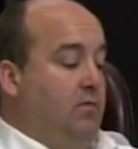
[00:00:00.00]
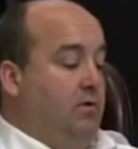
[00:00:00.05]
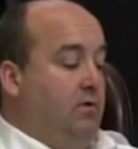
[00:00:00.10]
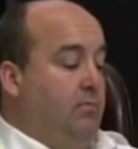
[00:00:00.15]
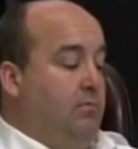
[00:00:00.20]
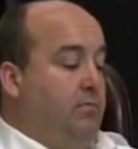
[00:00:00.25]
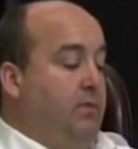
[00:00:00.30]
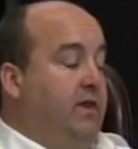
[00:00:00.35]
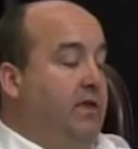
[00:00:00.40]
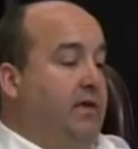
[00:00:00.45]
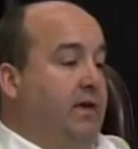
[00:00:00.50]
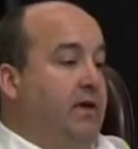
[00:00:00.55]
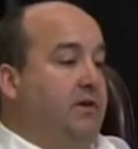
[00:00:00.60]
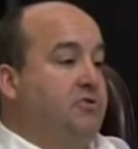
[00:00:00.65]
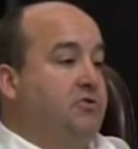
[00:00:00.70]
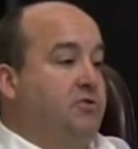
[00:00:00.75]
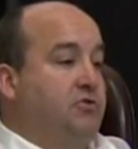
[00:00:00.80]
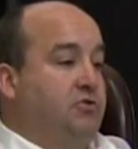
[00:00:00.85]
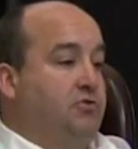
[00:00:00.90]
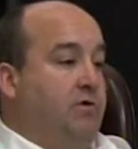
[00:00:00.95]

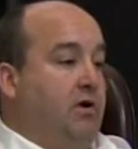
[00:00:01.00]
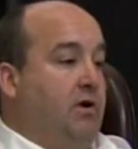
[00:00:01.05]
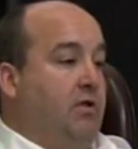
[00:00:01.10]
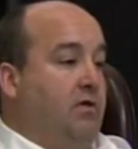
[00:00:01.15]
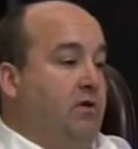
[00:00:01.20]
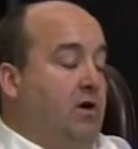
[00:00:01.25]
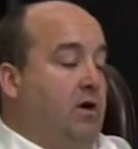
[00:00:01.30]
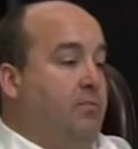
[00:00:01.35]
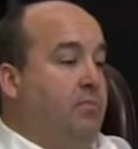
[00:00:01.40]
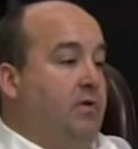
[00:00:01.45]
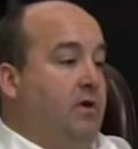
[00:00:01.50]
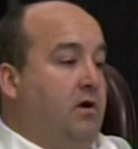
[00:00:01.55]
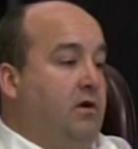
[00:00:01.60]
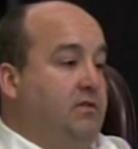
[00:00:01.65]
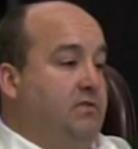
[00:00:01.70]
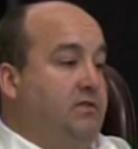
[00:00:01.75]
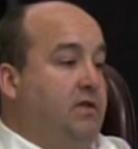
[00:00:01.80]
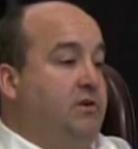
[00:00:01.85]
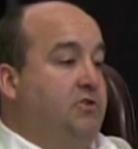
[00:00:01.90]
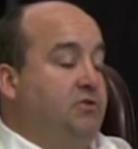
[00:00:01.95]
mitigation trailer up at our
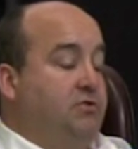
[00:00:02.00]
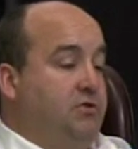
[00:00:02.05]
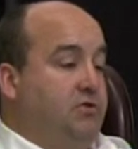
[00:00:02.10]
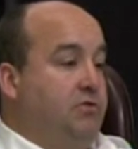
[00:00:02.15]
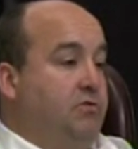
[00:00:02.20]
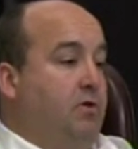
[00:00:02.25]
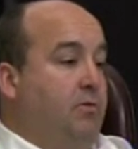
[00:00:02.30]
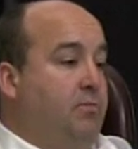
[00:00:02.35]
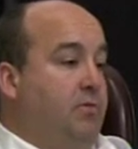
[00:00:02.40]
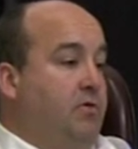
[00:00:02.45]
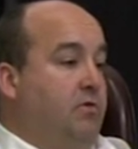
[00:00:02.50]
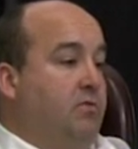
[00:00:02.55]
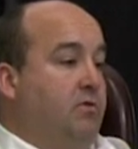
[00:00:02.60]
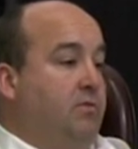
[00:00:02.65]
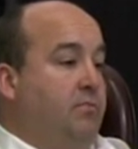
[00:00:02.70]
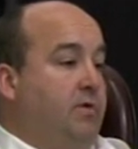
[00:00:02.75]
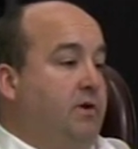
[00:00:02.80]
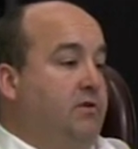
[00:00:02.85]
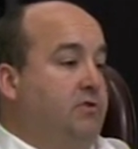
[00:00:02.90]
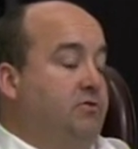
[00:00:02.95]
Station 2 up in
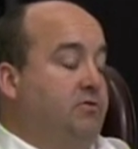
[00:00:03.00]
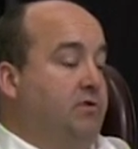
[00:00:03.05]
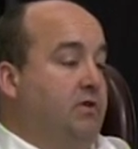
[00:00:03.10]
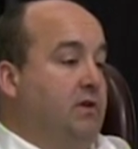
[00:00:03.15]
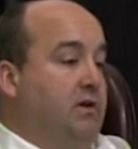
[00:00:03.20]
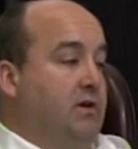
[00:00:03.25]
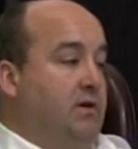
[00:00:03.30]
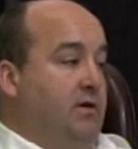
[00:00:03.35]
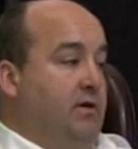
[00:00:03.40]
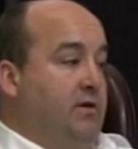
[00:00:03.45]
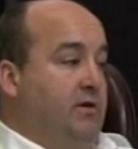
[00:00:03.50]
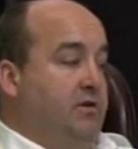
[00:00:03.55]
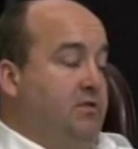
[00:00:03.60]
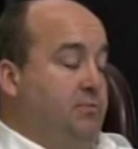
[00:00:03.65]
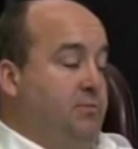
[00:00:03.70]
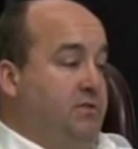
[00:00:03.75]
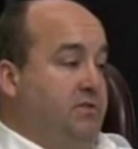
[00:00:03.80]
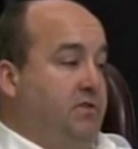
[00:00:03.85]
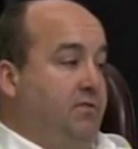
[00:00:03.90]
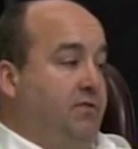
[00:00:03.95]
North Main Street,
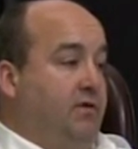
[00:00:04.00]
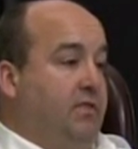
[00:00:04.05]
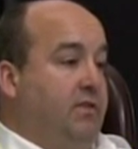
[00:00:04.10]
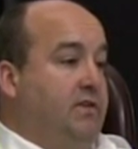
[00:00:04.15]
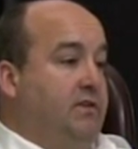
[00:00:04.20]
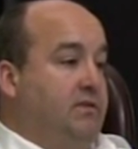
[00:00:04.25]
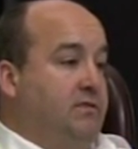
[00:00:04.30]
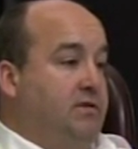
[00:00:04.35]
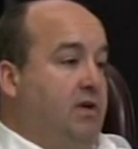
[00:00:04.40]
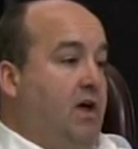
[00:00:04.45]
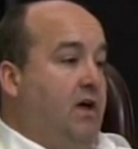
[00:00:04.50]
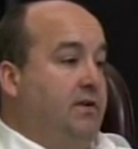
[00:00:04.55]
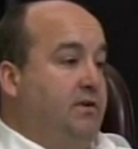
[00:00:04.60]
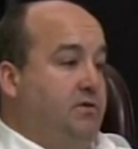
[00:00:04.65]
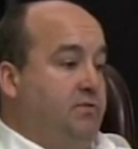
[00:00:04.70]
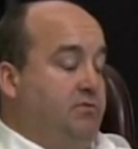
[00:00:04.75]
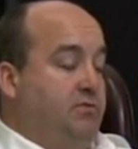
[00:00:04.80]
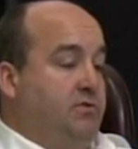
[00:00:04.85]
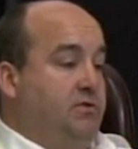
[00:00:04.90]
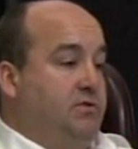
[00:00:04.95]
specifically designed
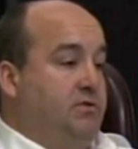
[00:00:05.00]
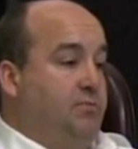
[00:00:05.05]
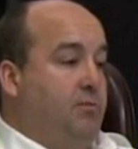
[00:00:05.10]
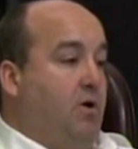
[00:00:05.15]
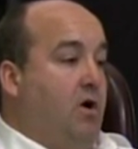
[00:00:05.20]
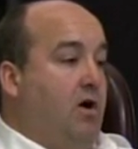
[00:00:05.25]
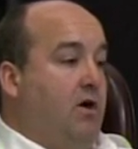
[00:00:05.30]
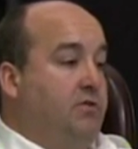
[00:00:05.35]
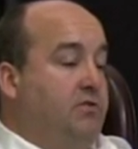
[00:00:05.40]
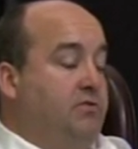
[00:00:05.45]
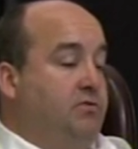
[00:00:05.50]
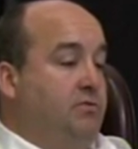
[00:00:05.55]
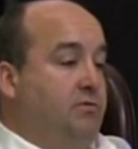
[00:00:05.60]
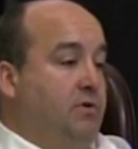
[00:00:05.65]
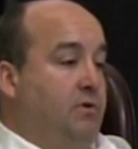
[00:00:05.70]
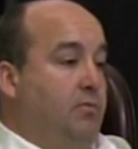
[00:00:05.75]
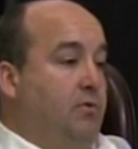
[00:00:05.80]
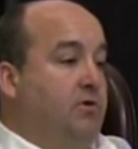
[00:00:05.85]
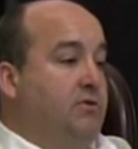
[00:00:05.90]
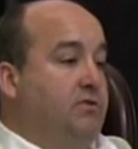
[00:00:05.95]
to respond to
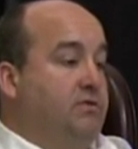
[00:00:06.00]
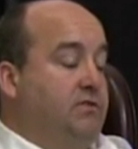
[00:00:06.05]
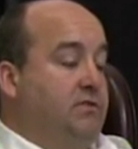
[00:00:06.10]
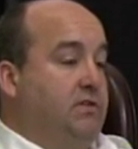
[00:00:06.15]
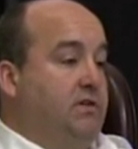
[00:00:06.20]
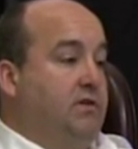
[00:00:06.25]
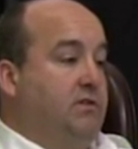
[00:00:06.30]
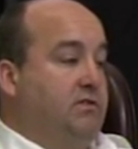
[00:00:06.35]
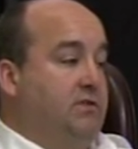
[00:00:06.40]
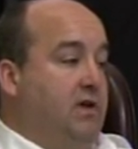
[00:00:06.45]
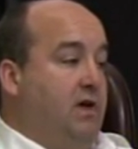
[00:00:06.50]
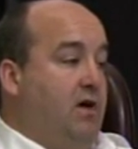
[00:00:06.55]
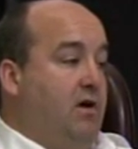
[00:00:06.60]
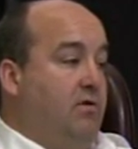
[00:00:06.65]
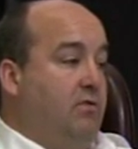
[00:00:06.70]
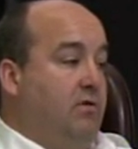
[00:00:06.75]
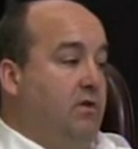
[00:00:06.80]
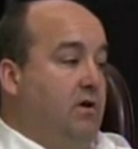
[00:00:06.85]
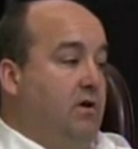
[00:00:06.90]
an emergency in town